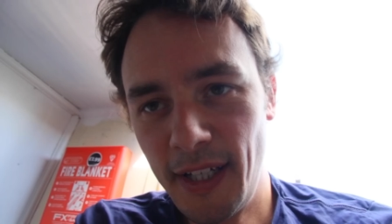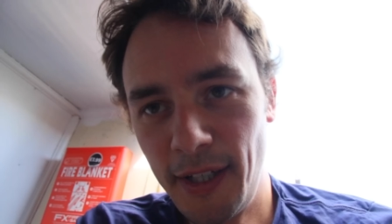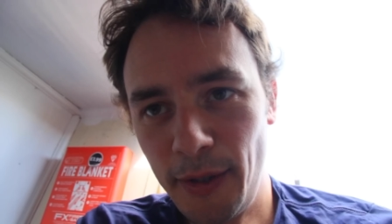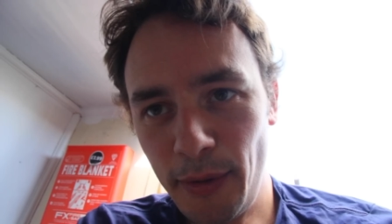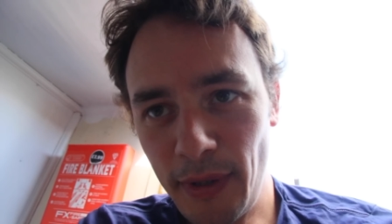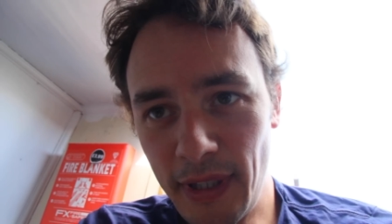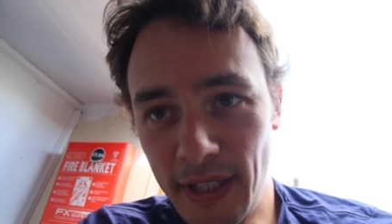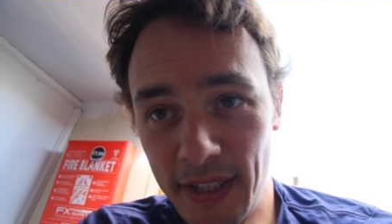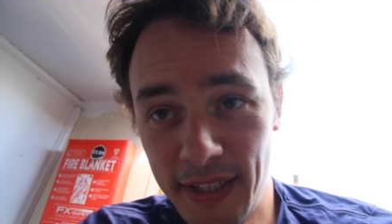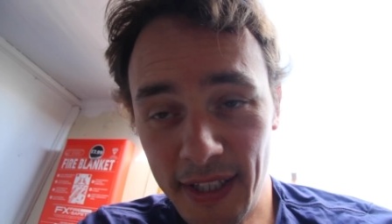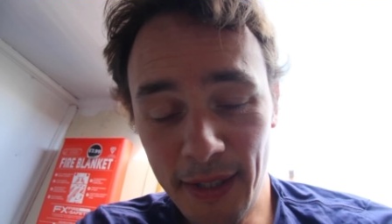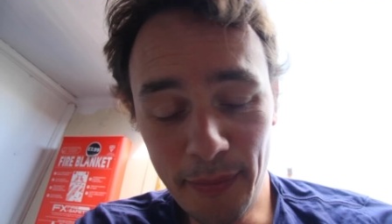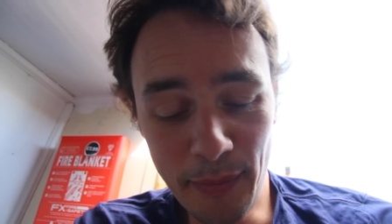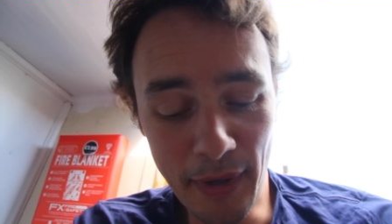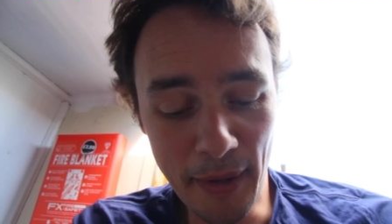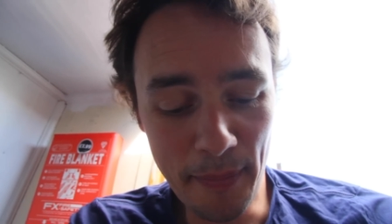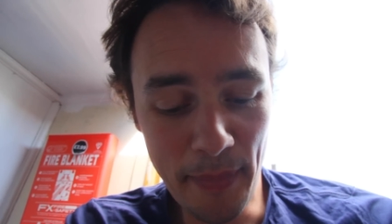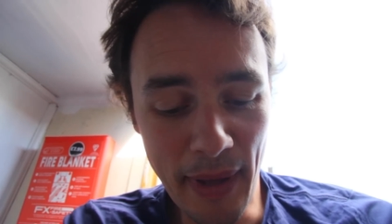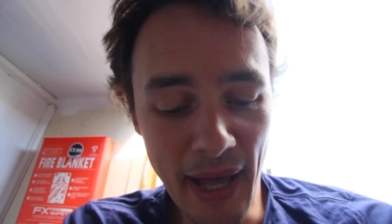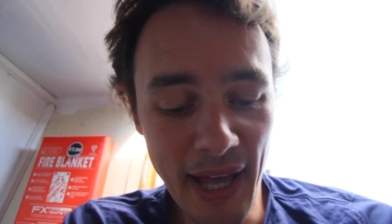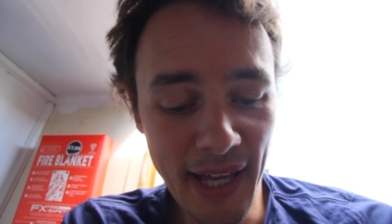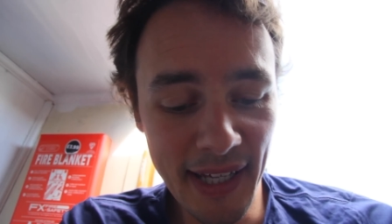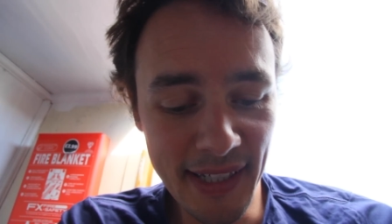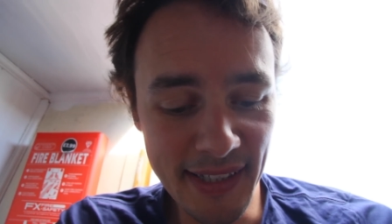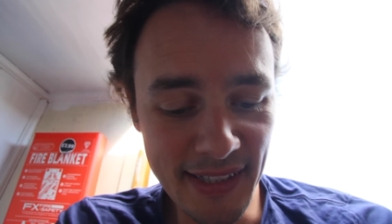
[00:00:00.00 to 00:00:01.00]
Well, I think my
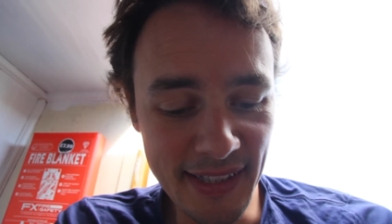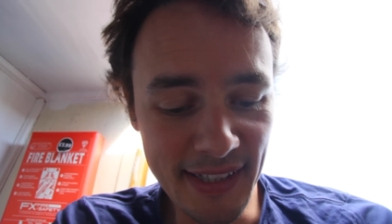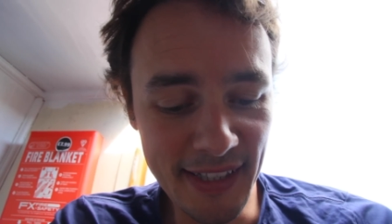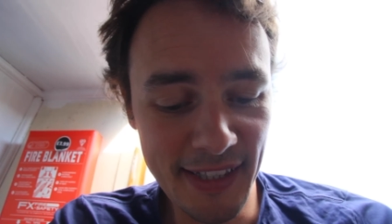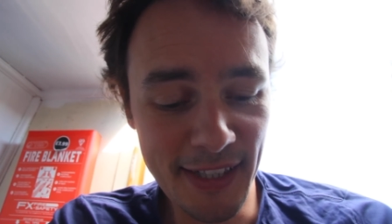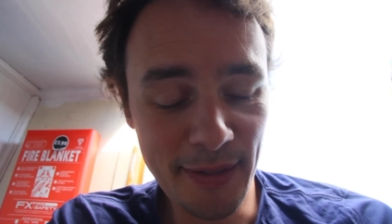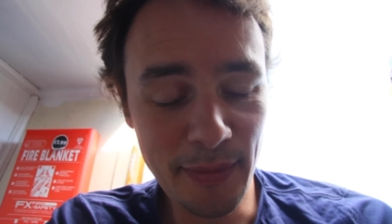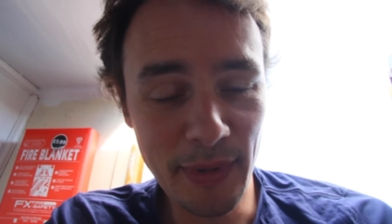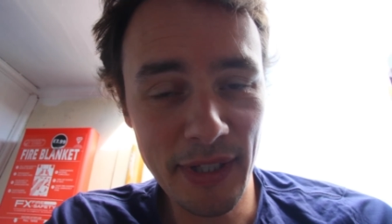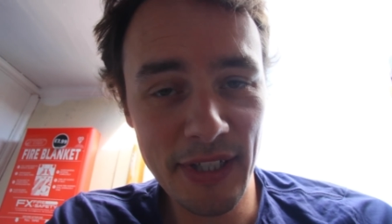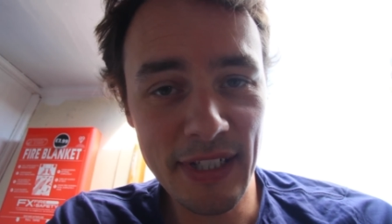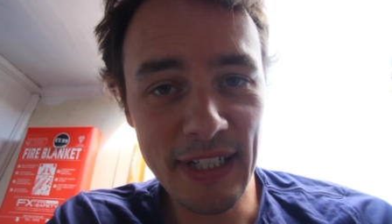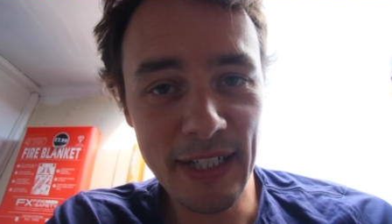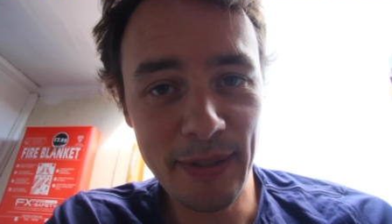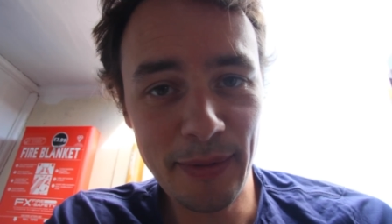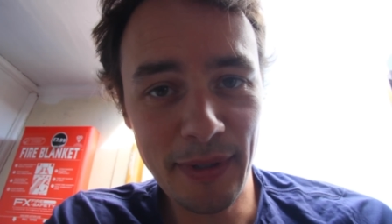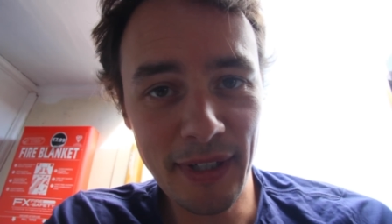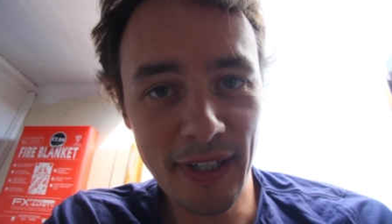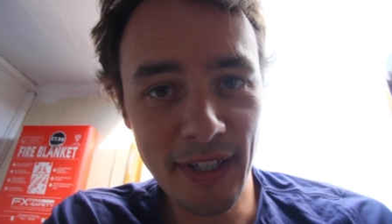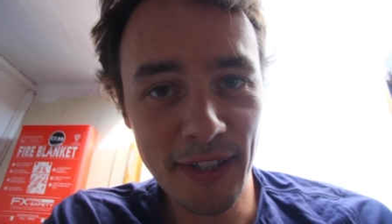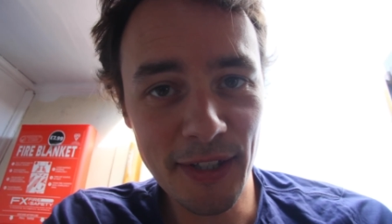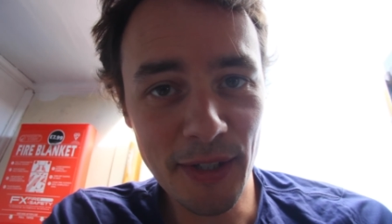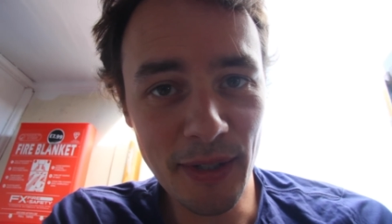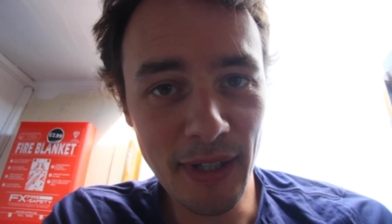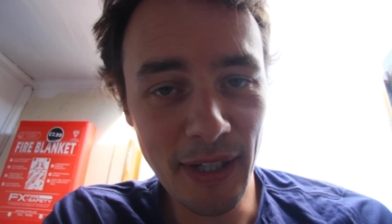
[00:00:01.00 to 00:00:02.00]
bag system actually
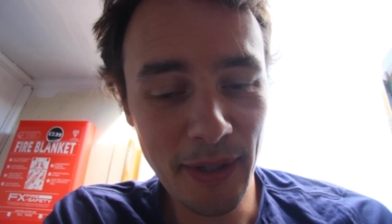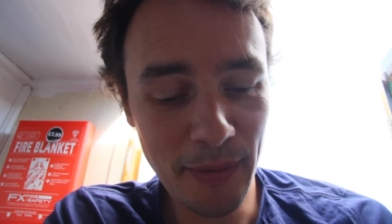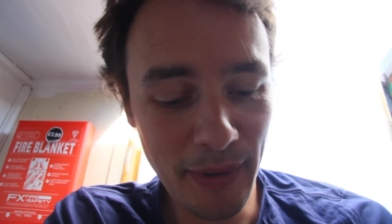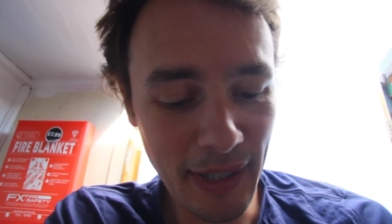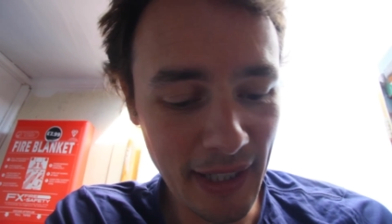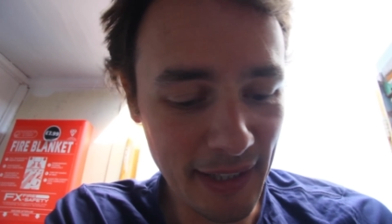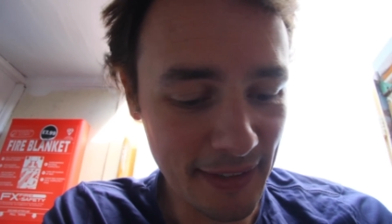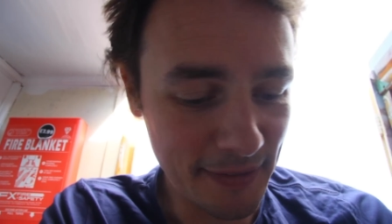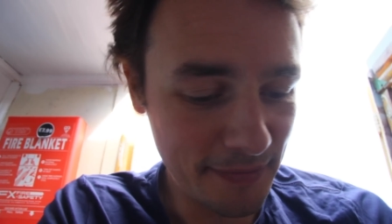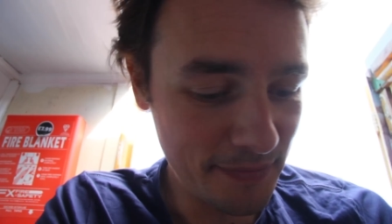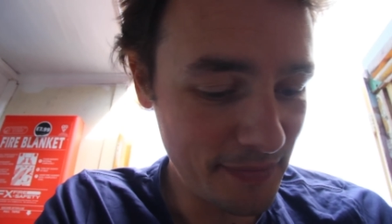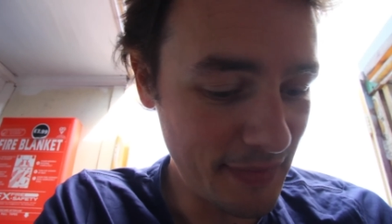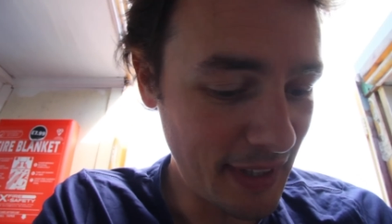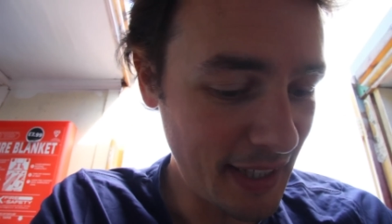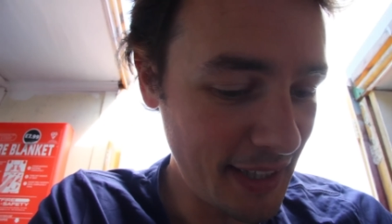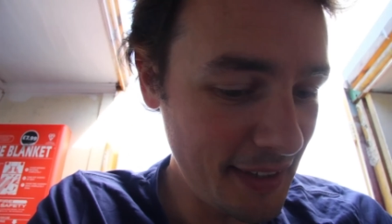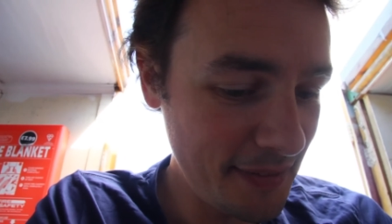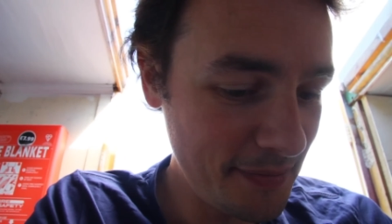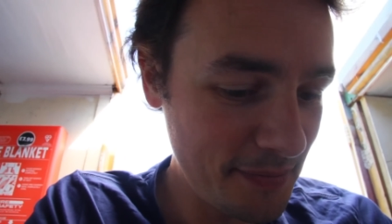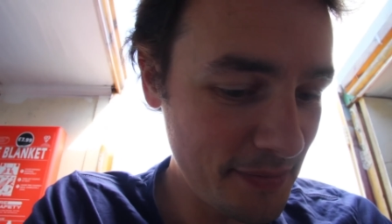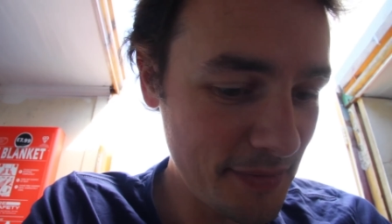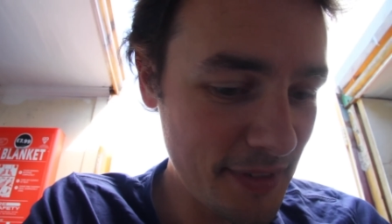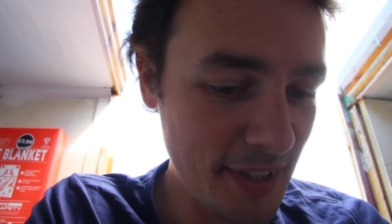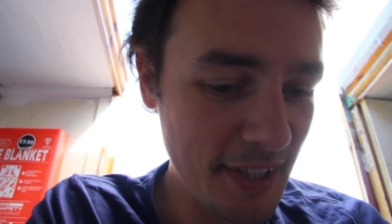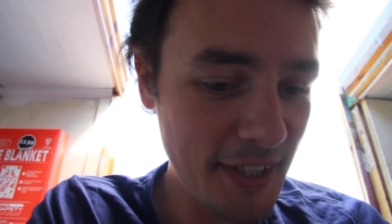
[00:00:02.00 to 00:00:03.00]
worked quite well
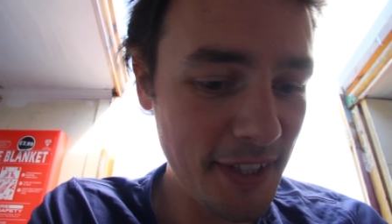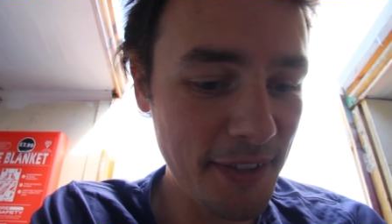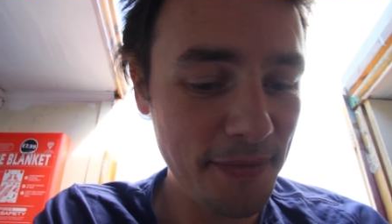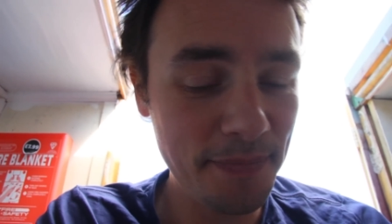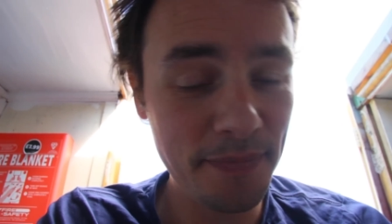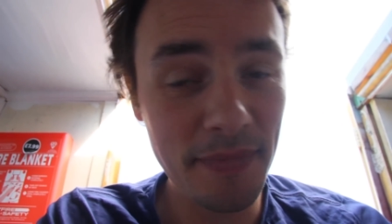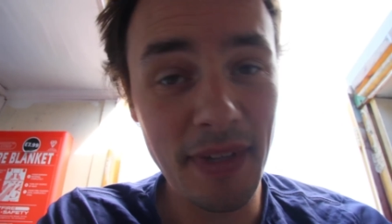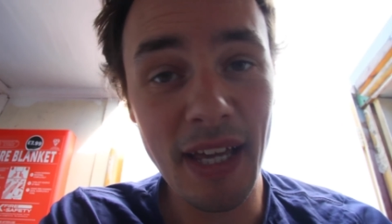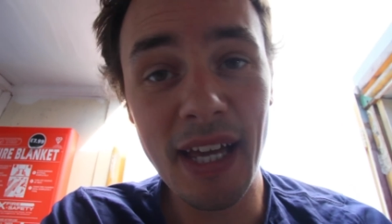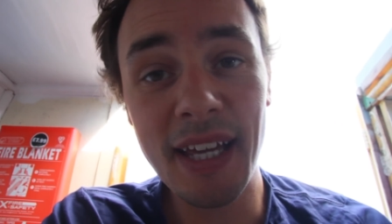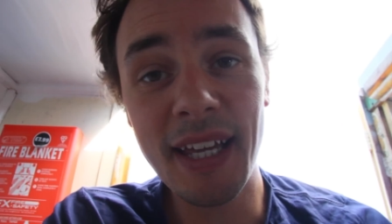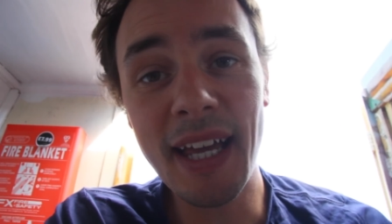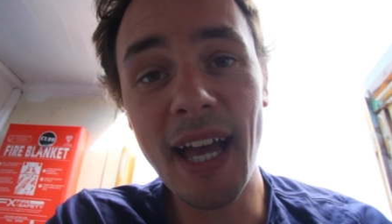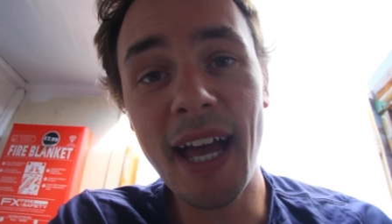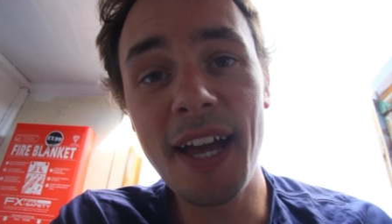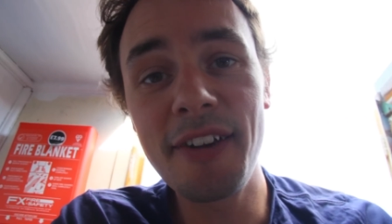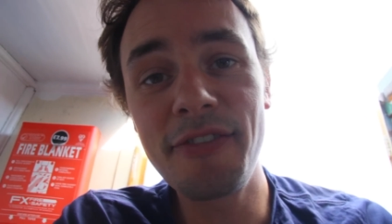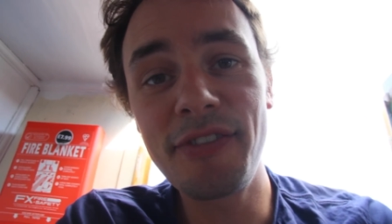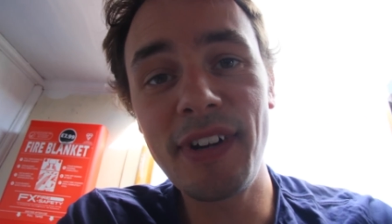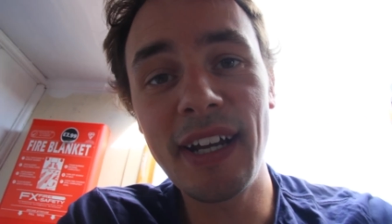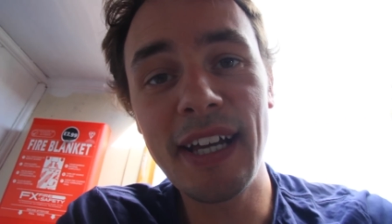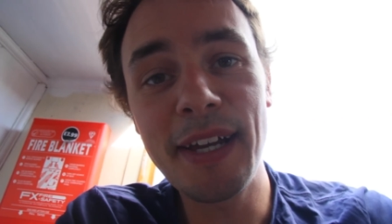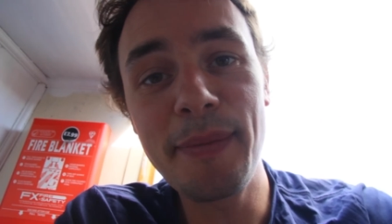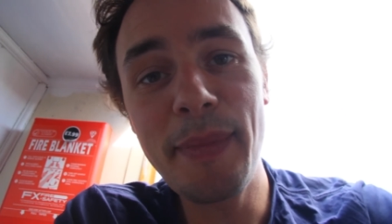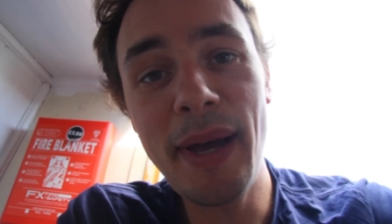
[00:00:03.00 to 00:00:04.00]
then, so can
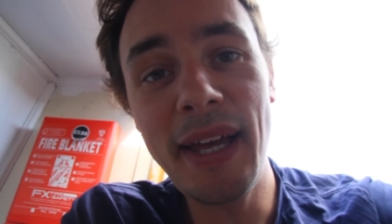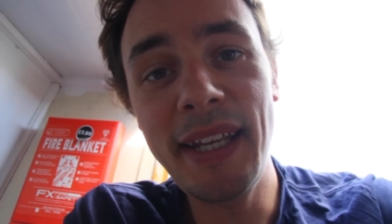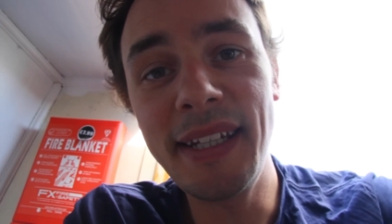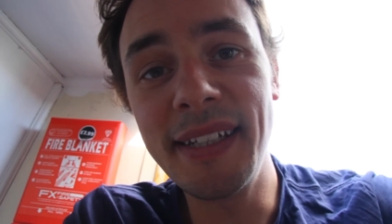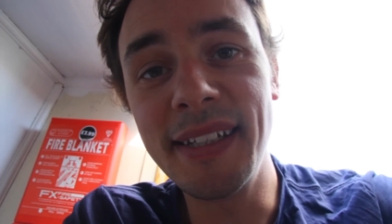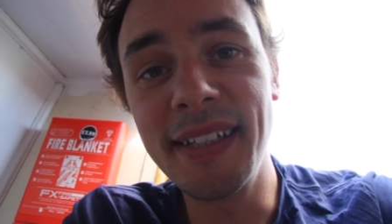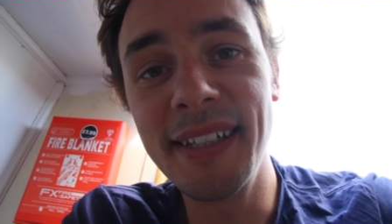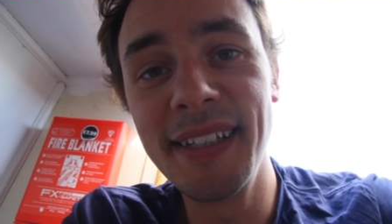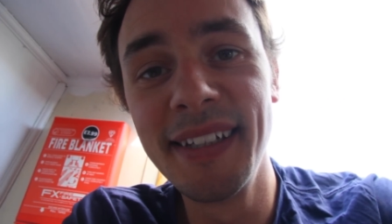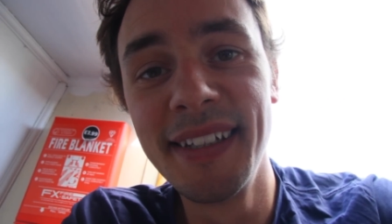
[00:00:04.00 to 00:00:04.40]
recommend.